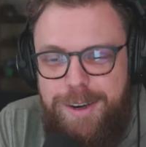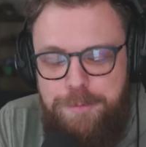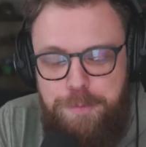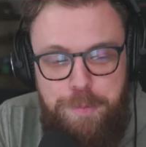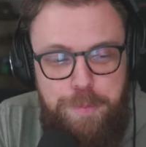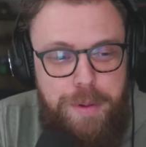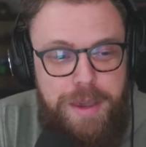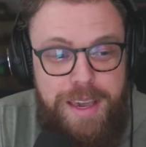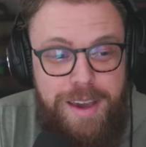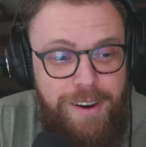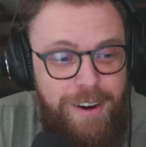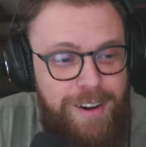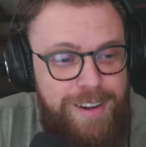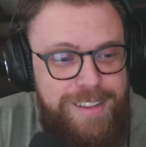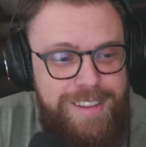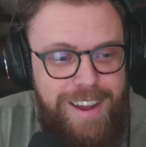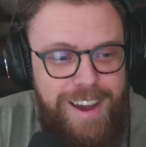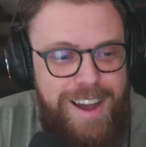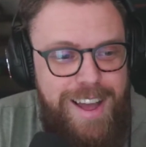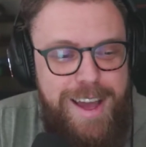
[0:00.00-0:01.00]
be
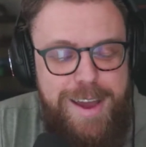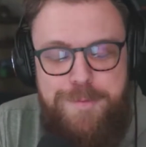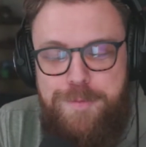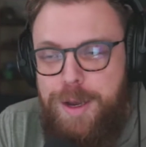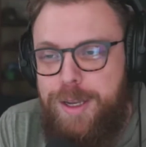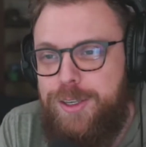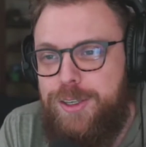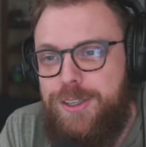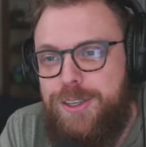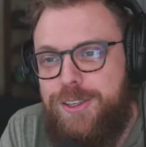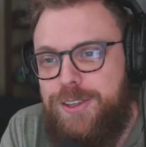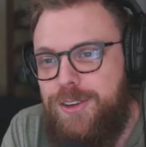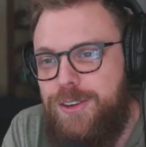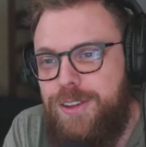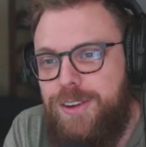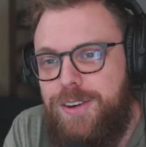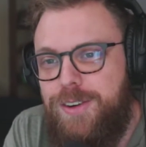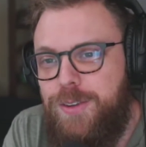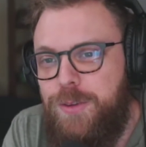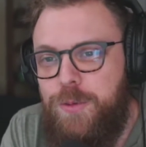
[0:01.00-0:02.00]
on. I had mentioned this
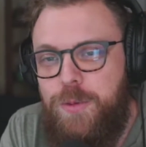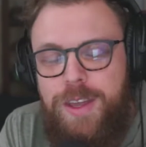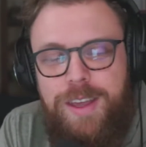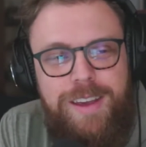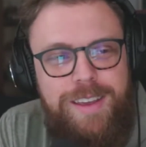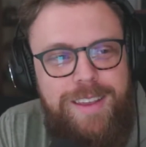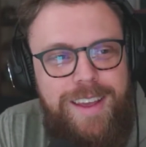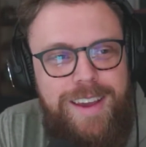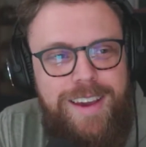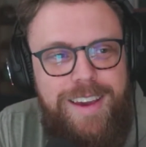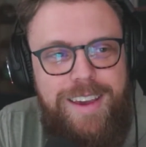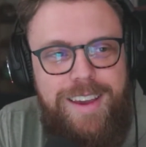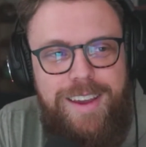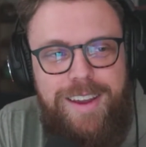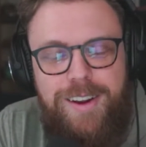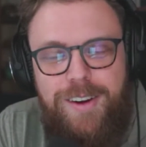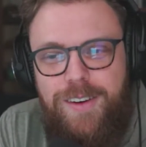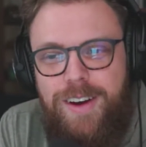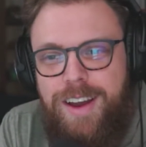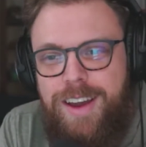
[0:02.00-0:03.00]
earlier in the week, like,
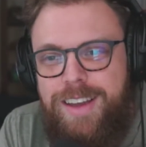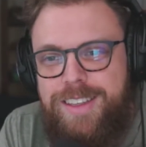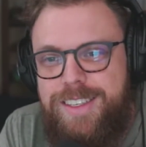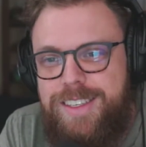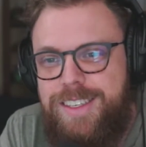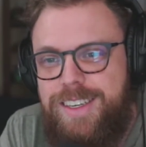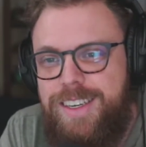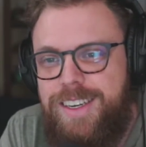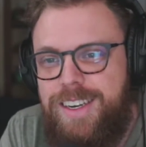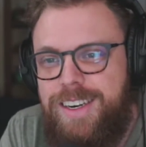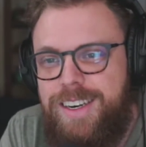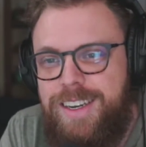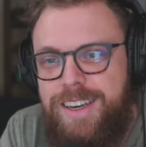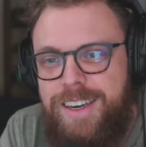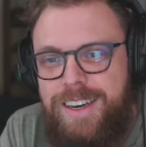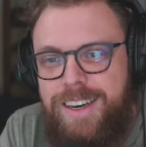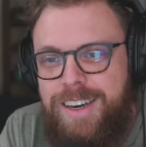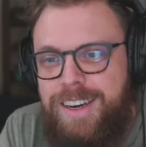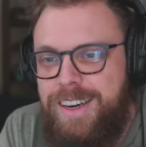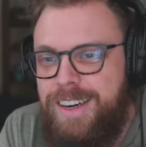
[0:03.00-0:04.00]
I had seen
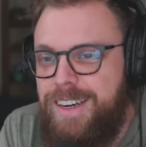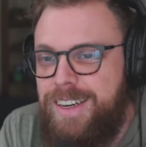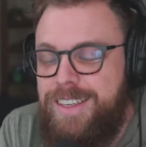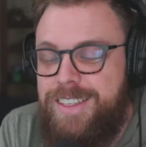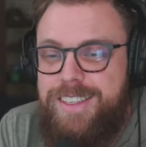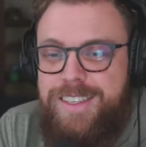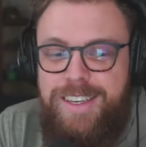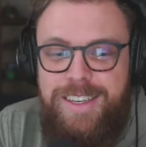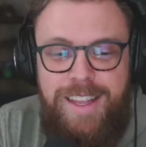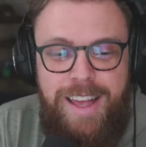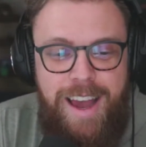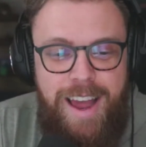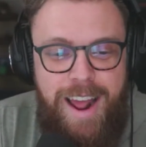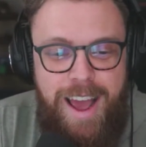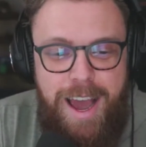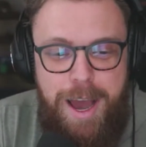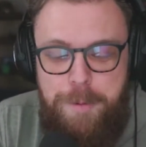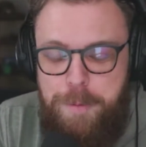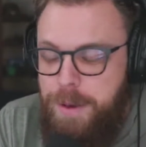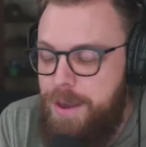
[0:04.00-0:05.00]
that
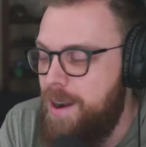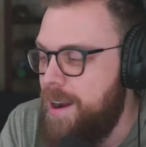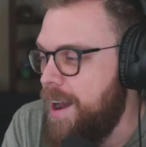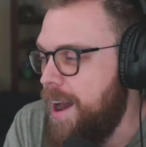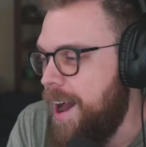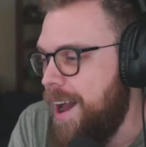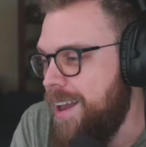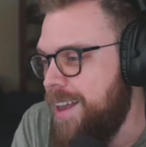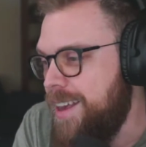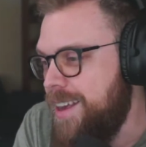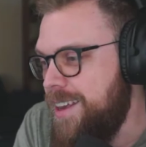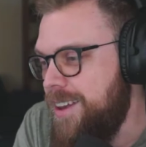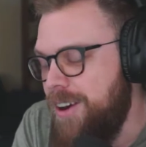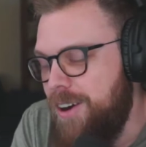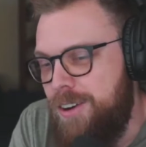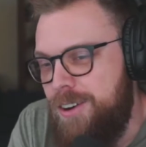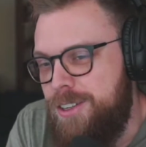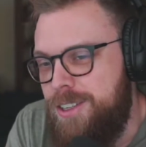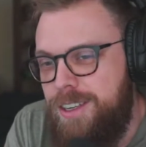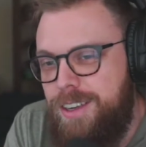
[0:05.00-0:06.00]
happen. I
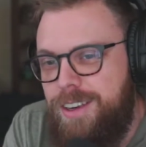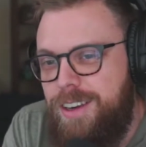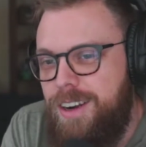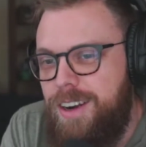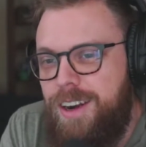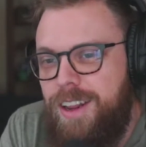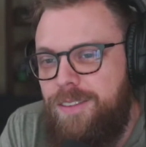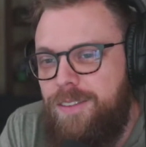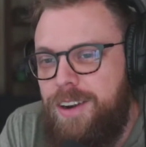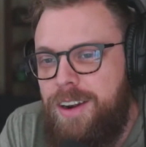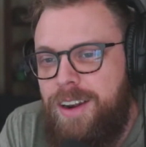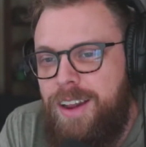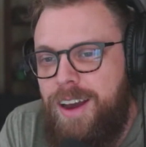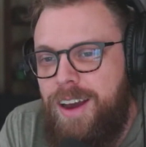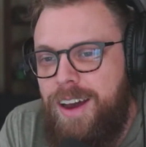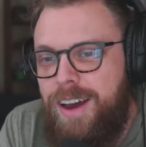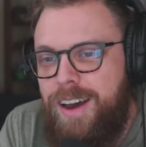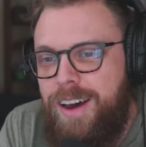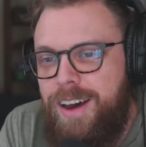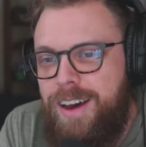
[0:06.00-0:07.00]
honestly couldn't even,
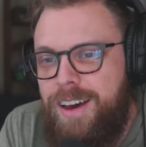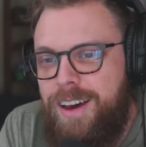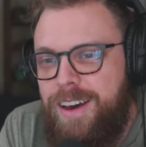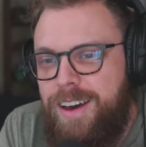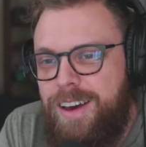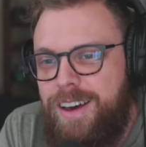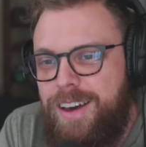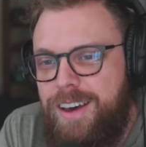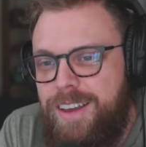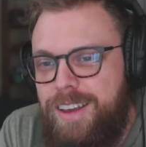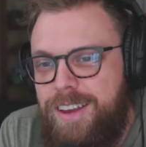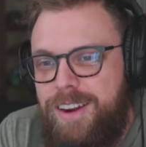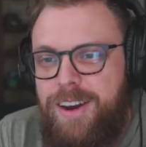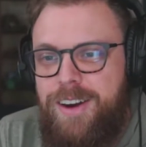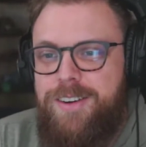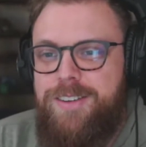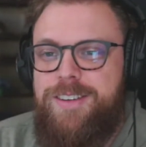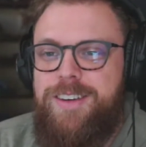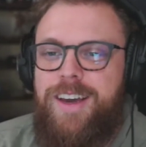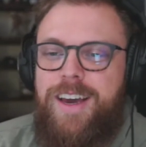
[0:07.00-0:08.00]

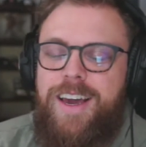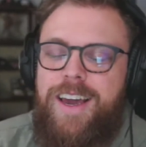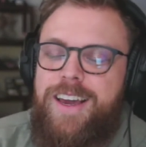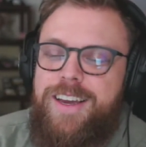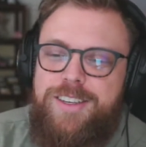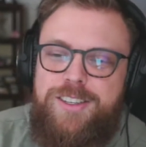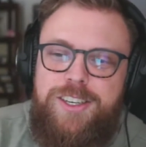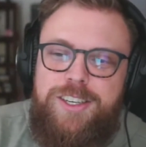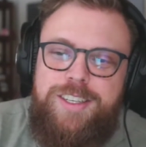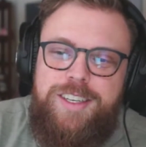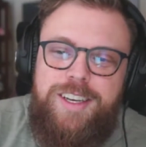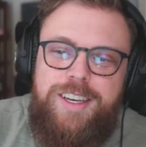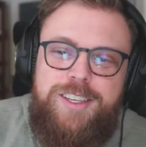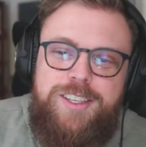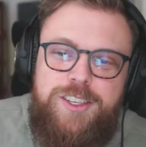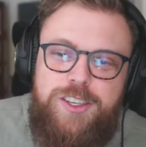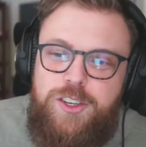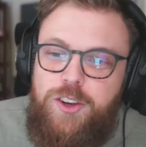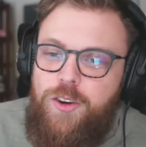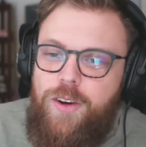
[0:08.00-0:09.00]
it's
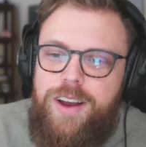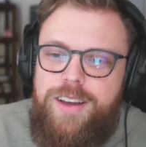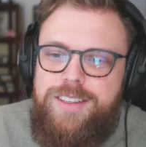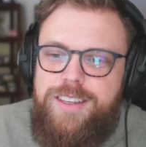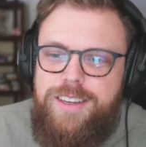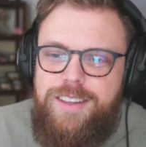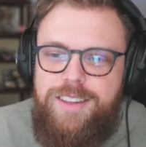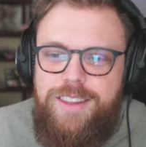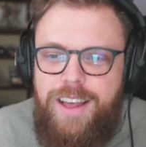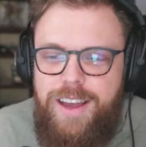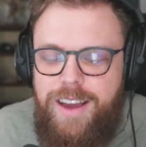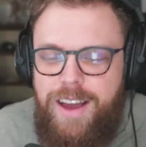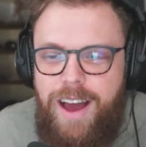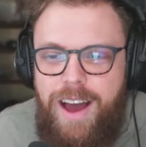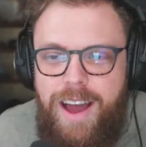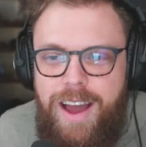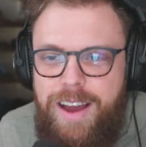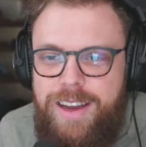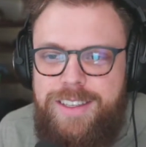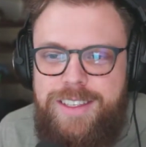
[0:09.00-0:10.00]
just crazy. Like
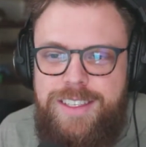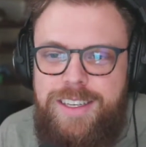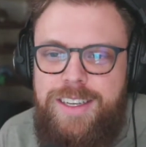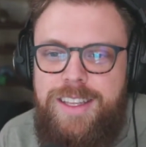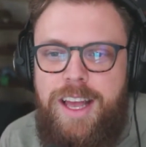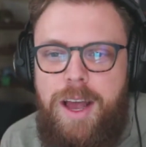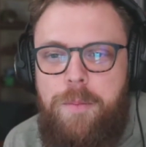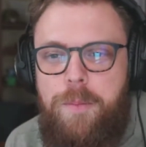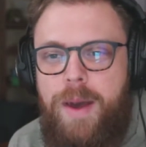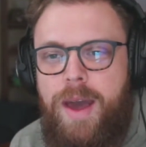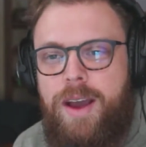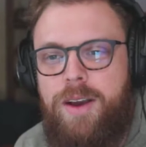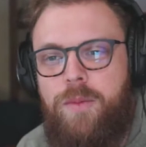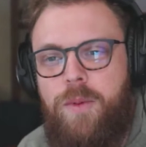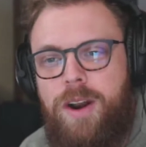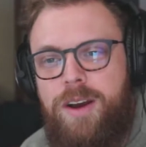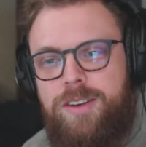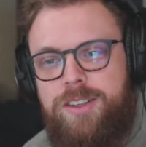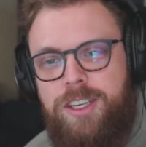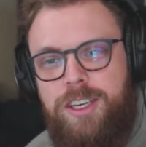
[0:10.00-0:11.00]
I'd seen that back
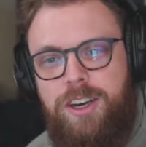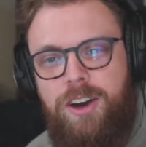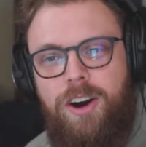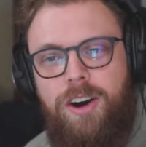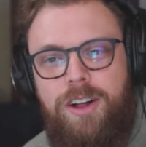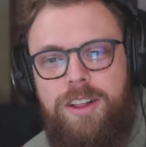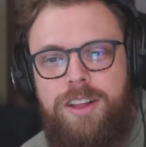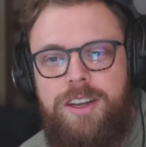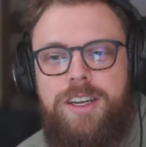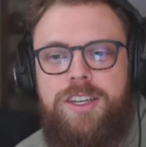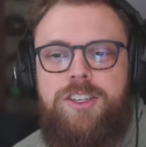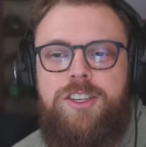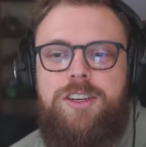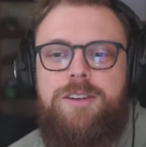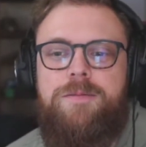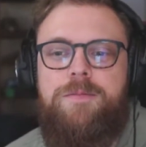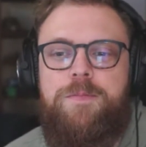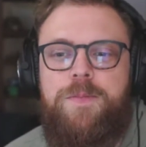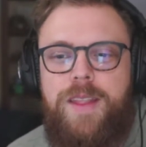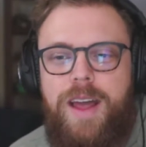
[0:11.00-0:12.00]
when I was in college,
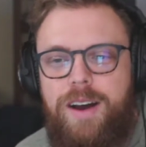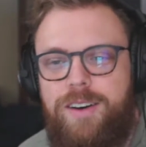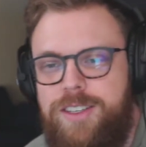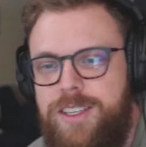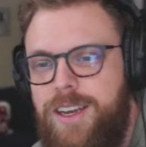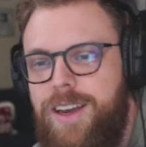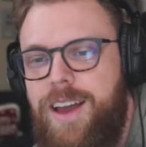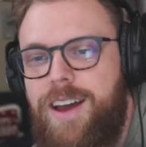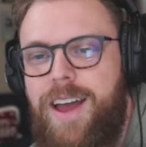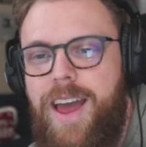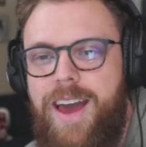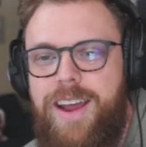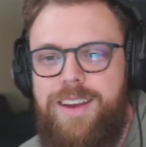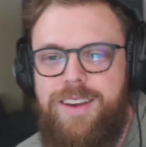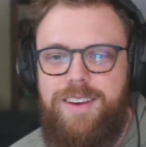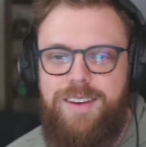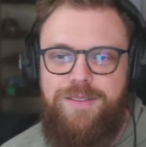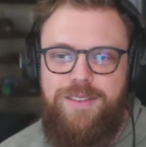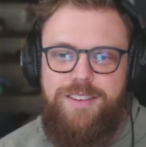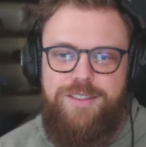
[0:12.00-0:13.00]
and I was like, how do
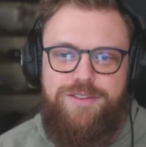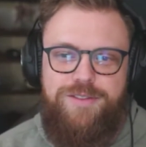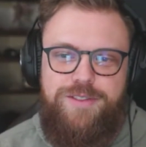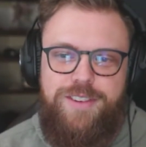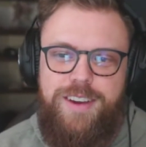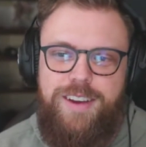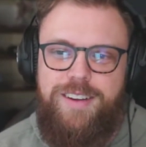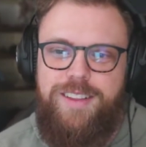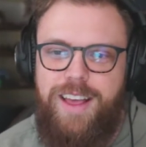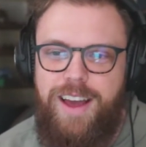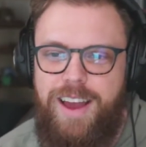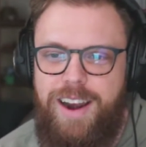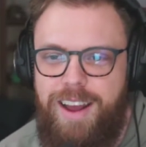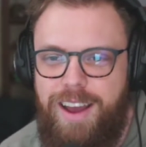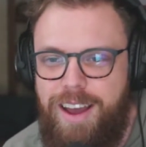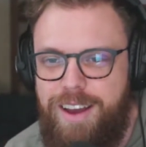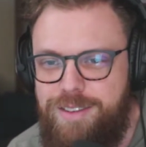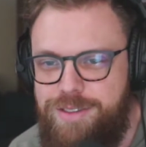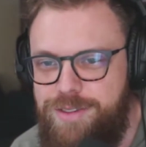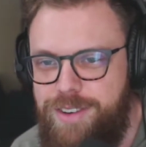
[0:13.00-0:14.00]
you even figure that
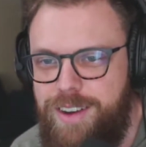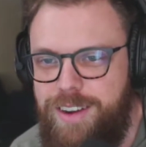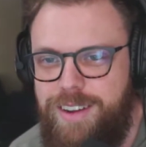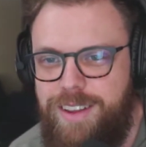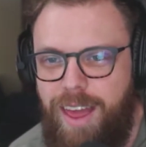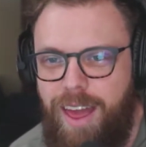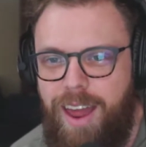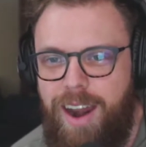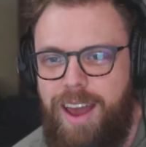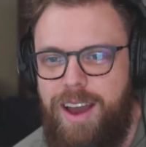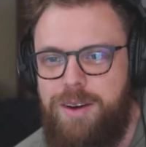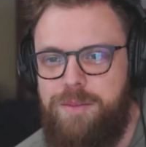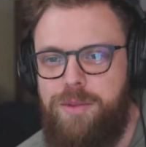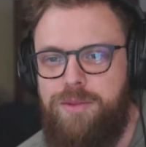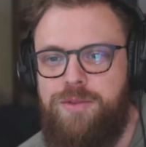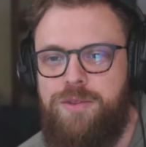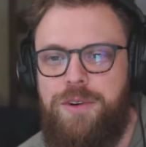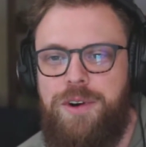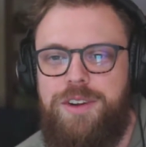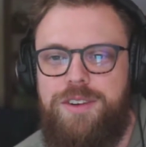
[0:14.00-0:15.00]
out
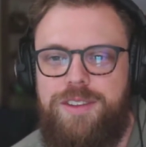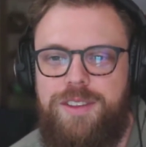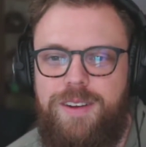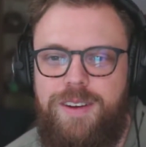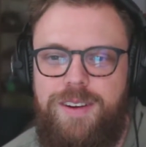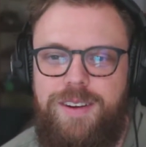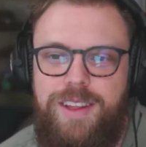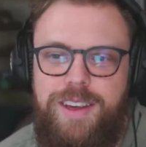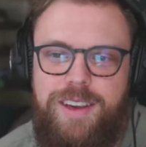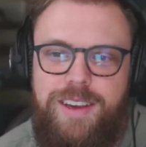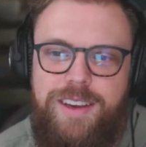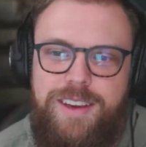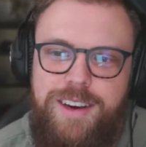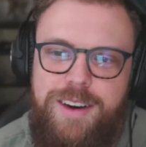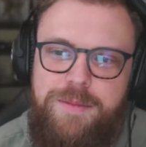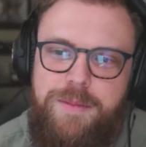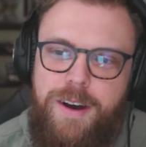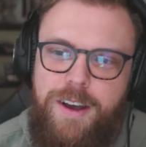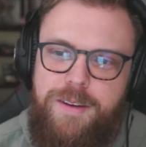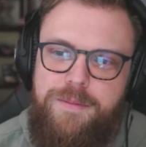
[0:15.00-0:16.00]
before you're 30?
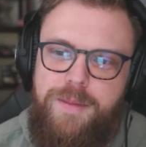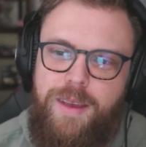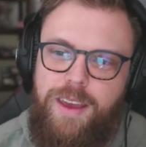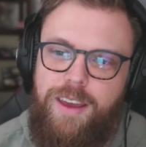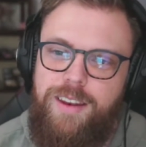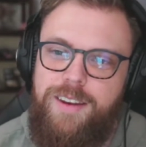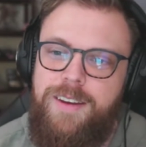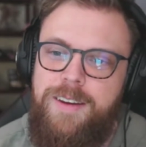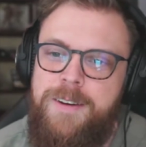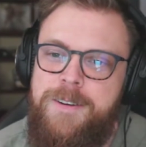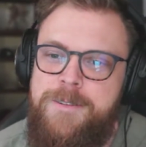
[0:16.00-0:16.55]
Come on, man.